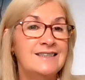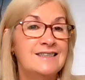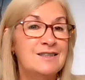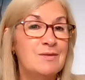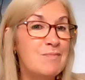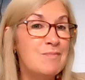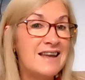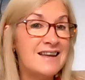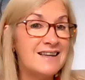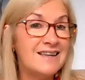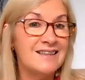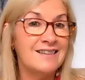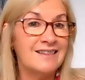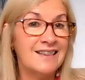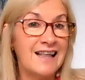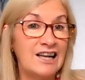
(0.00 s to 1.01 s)
to make
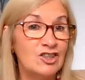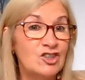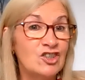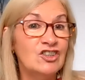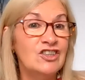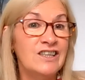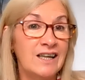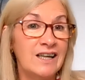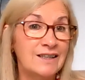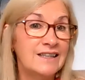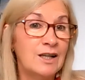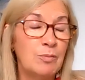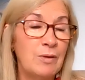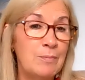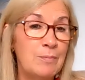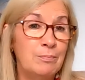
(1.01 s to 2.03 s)
that journey a little
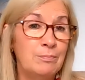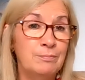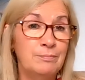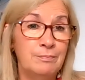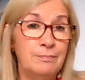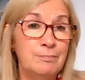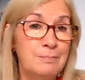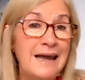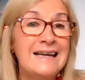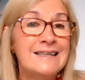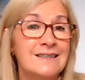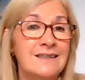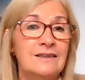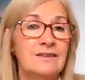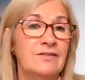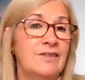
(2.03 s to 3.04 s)
bit
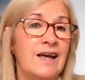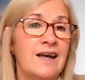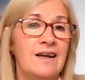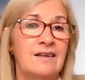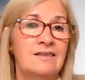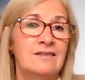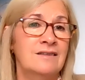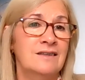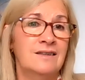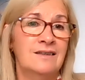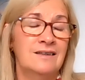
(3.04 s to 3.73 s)
better, then